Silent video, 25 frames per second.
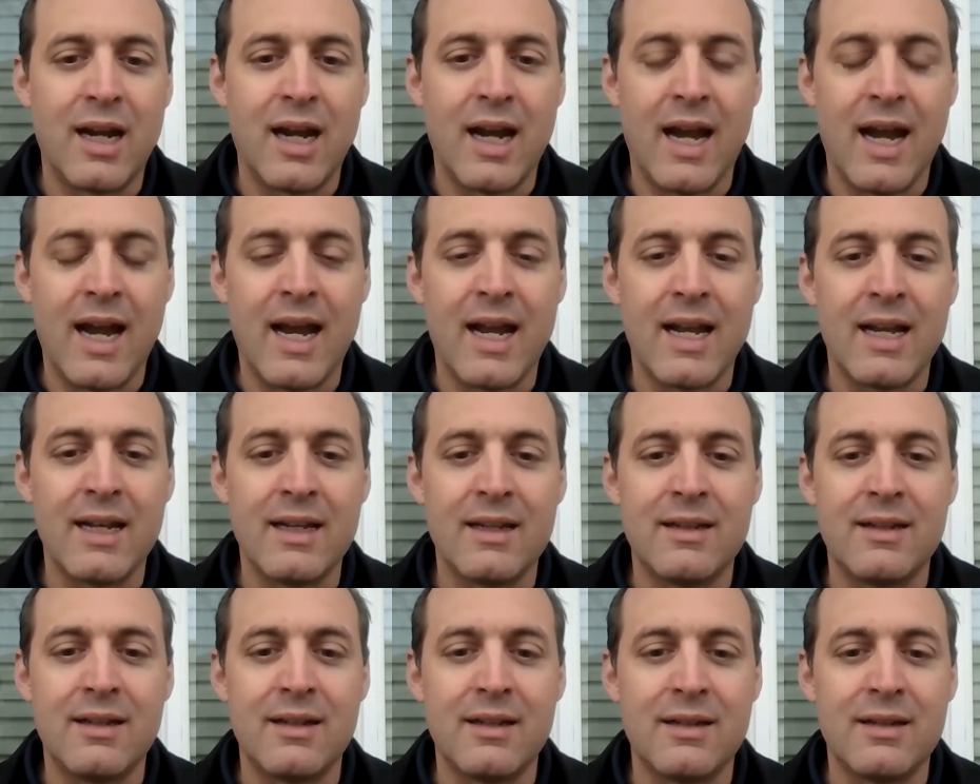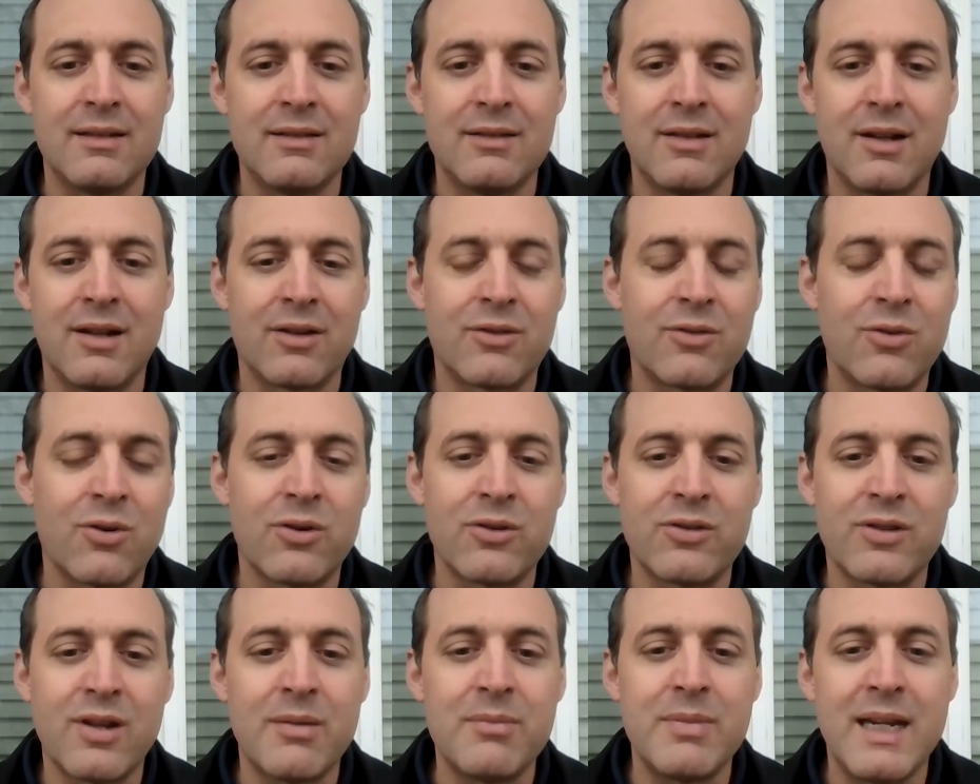And of
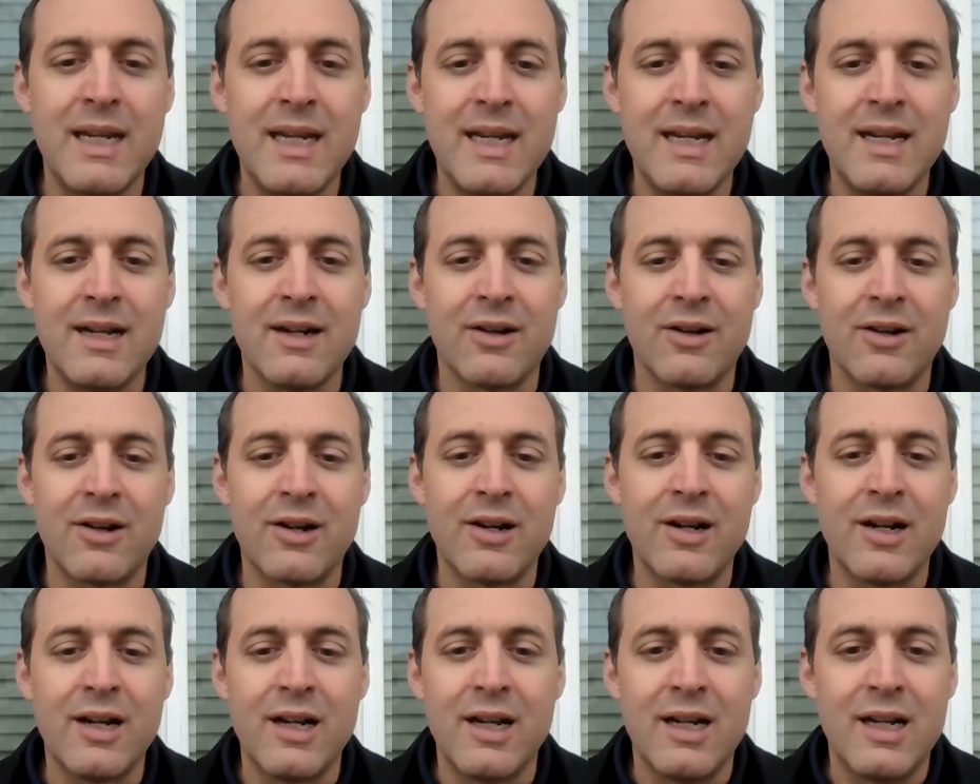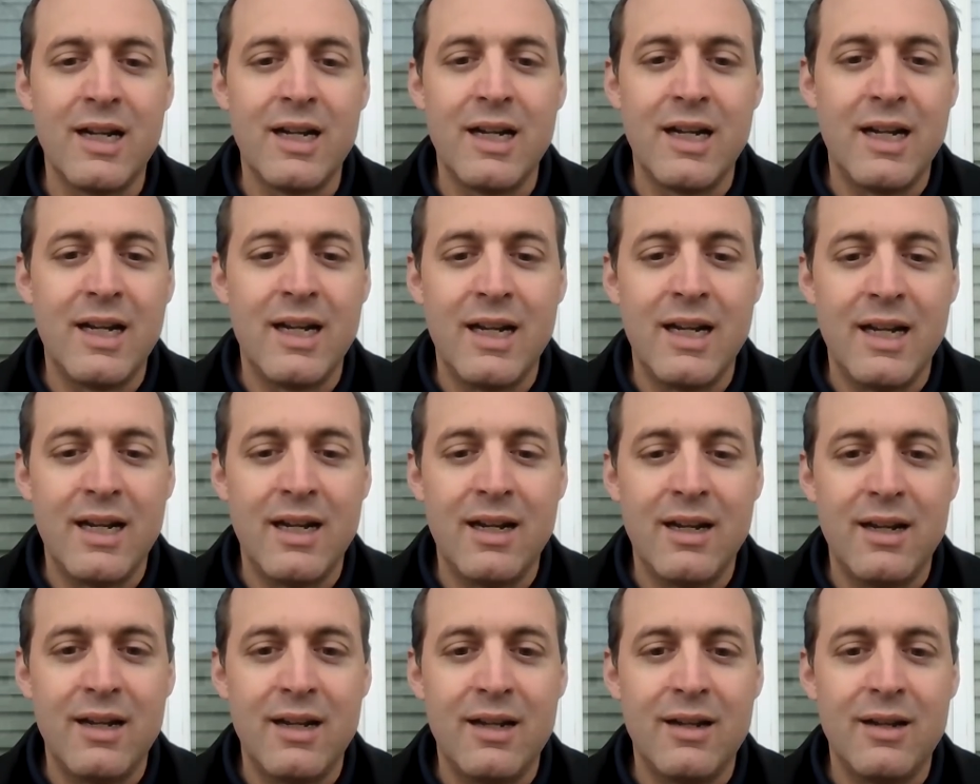course I'm here,
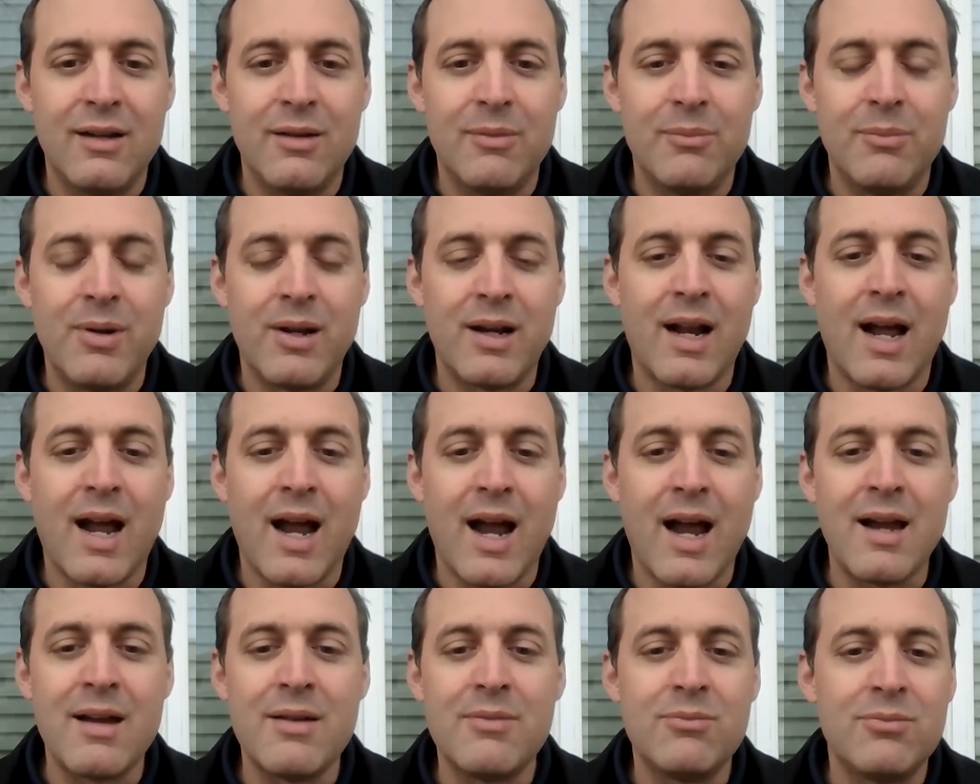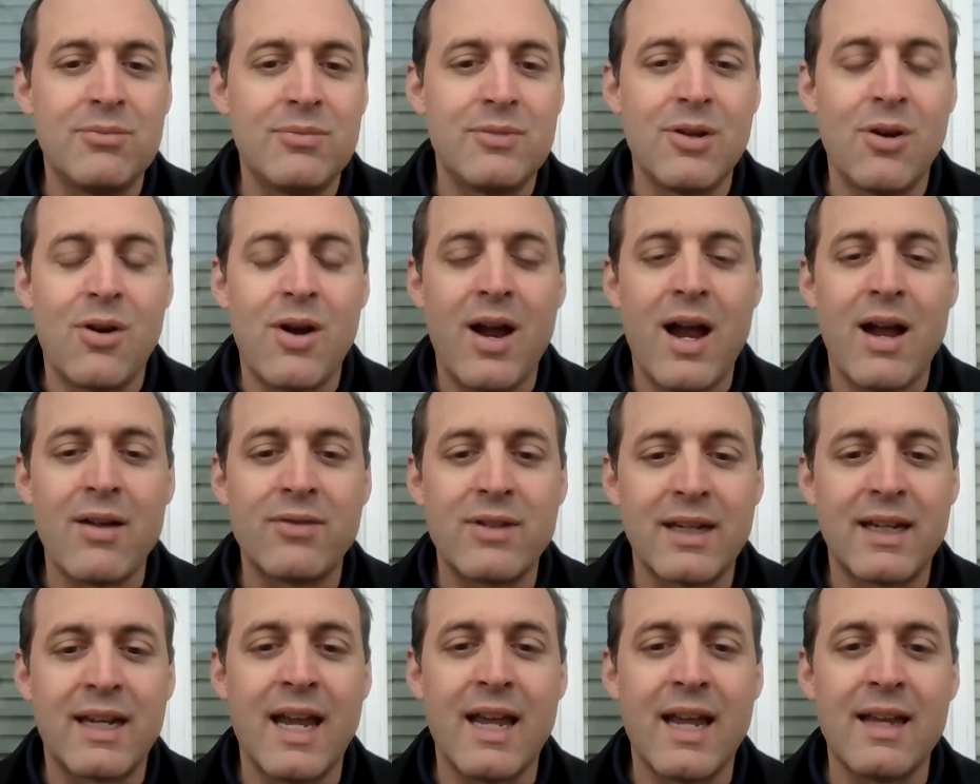but I don't have
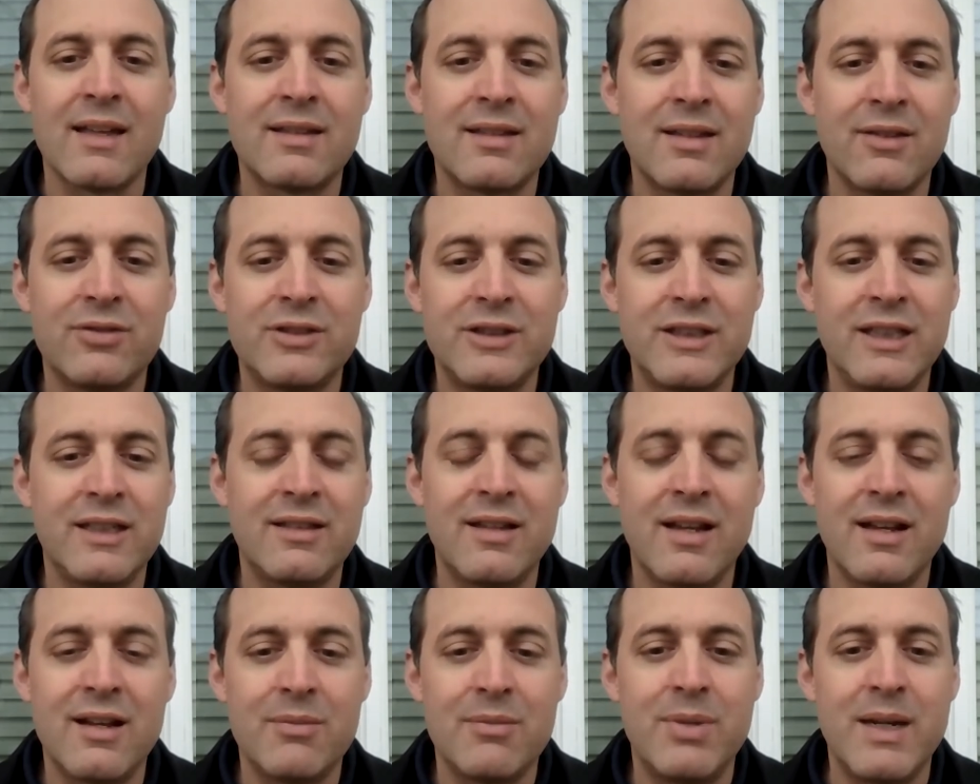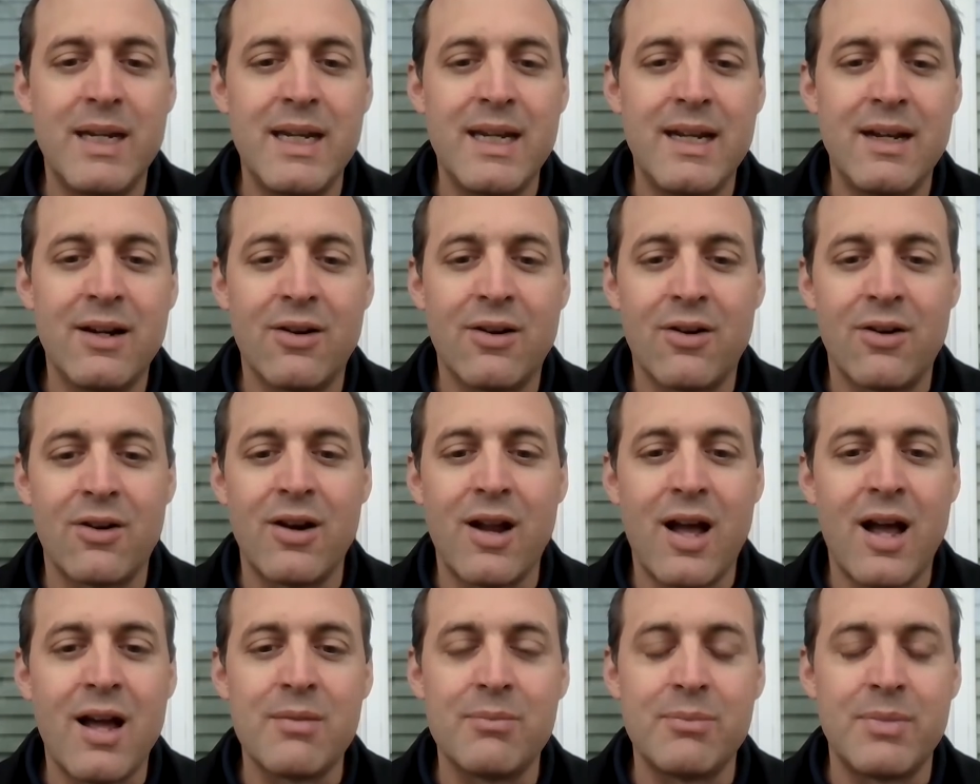to guess if she's going to be here or
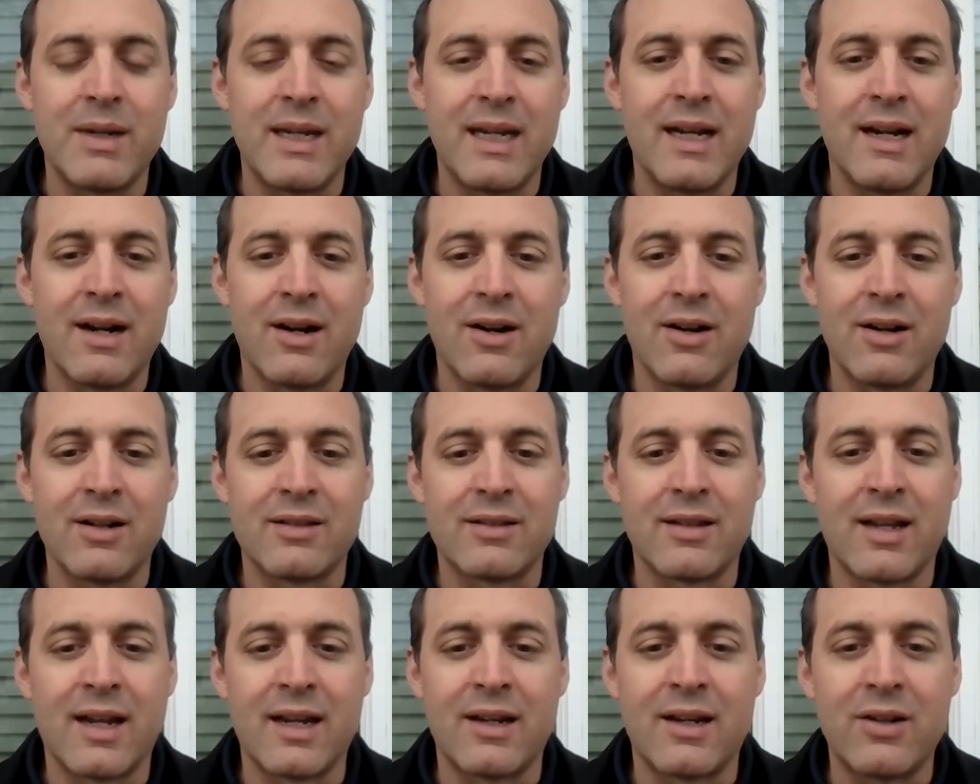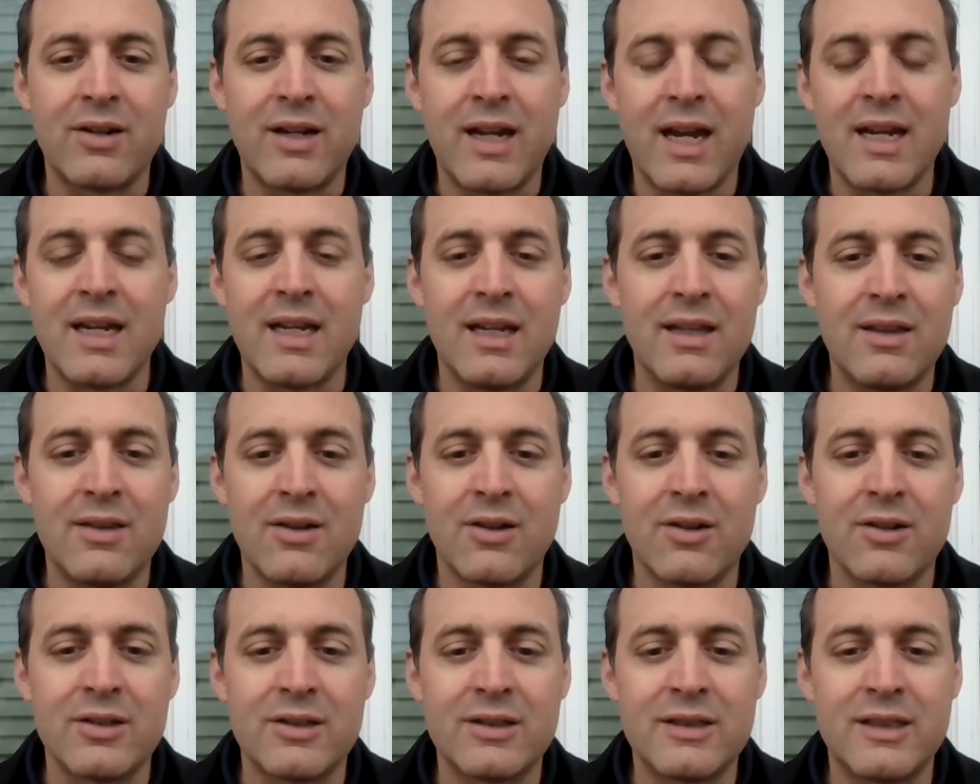not be here. It's like, okay,
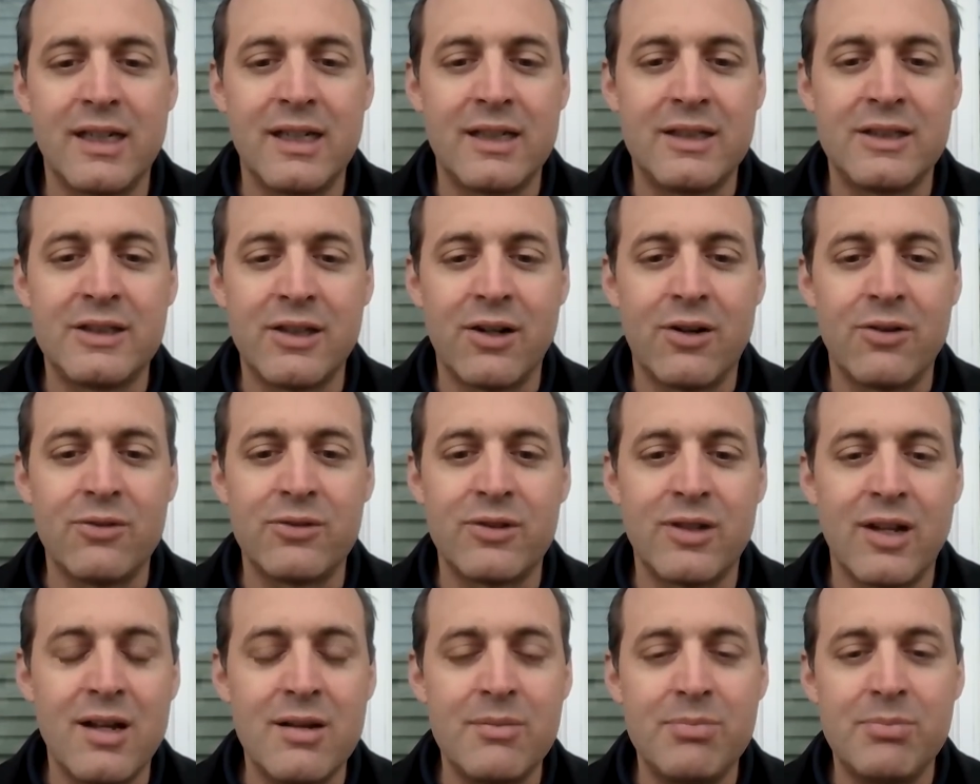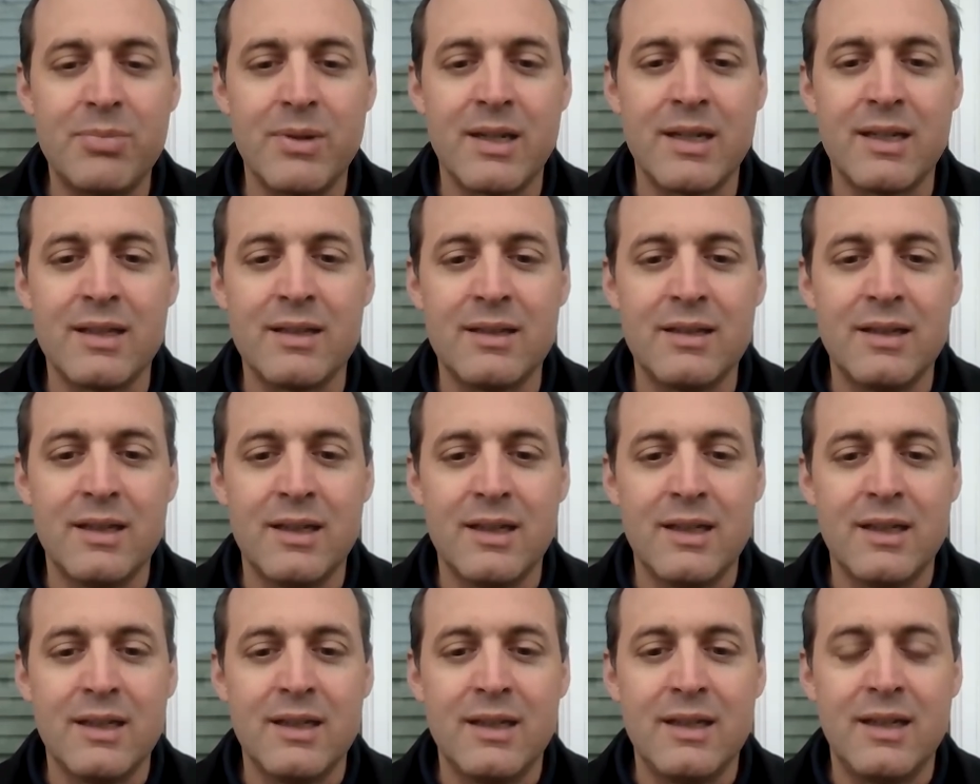either she shows up and
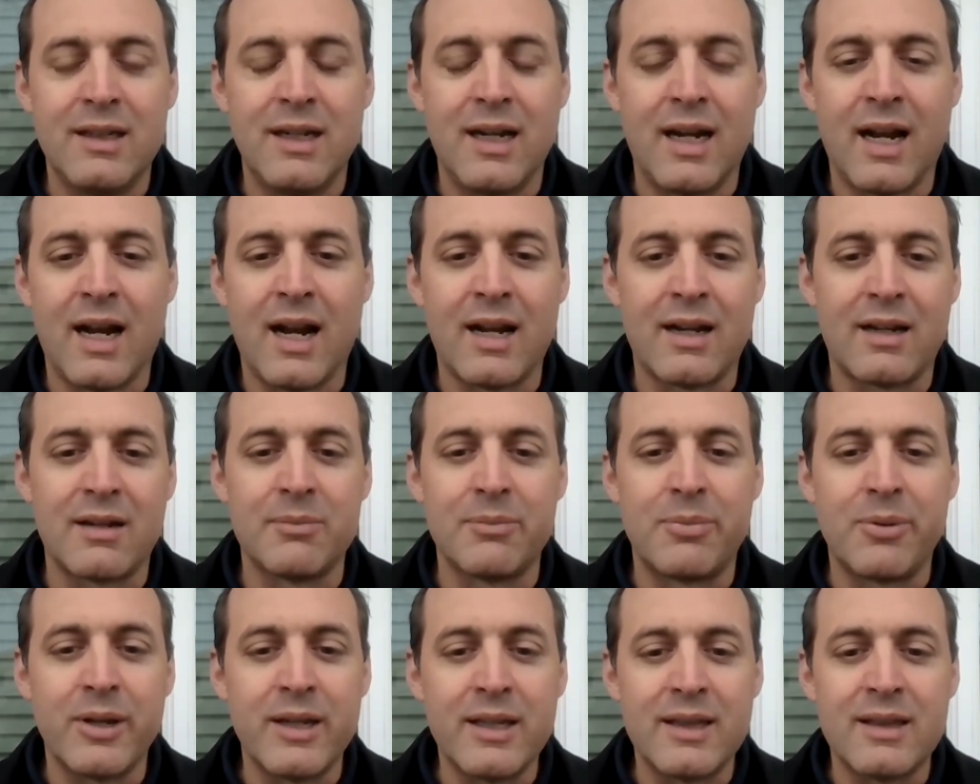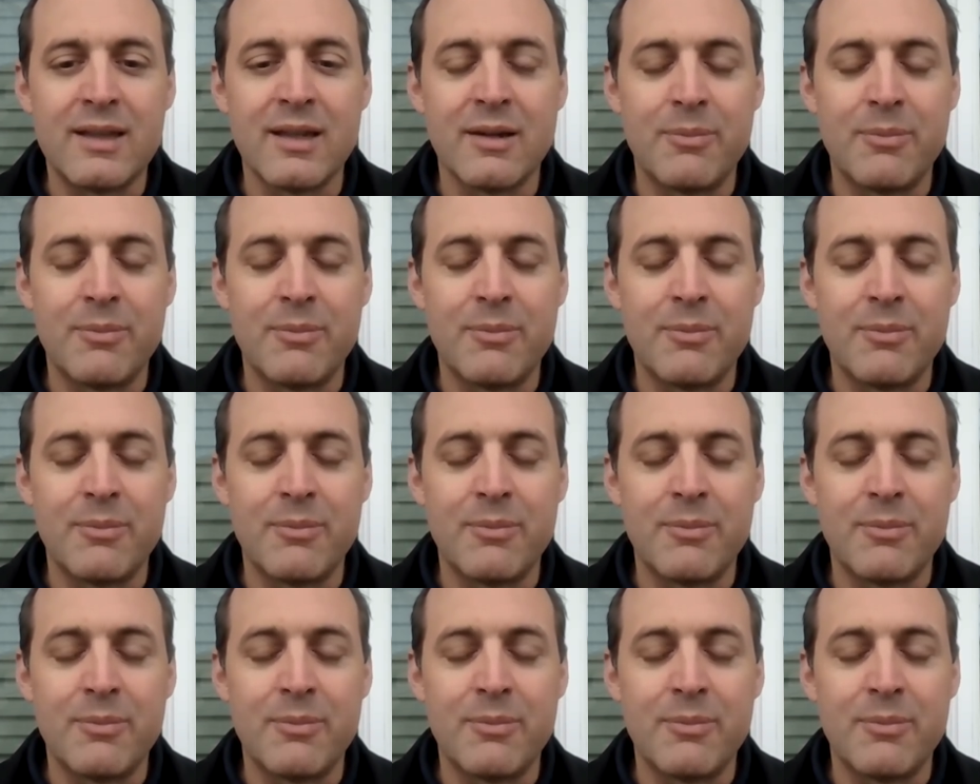and I complete the